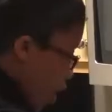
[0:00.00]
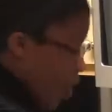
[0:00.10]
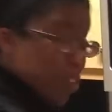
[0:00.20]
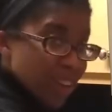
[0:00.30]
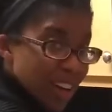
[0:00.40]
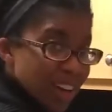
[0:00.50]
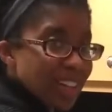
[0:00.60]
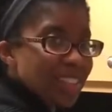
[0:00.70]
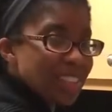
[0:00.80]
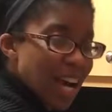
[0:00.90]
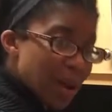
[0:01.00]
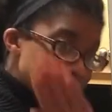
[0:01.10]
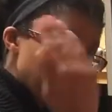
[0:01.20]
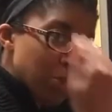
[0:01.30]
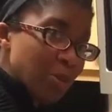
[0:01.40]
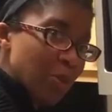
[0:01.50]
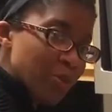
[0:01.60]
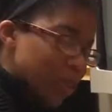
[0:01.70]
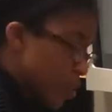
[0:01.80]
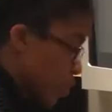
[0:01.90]
All right, time for the
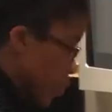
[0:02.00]
moment of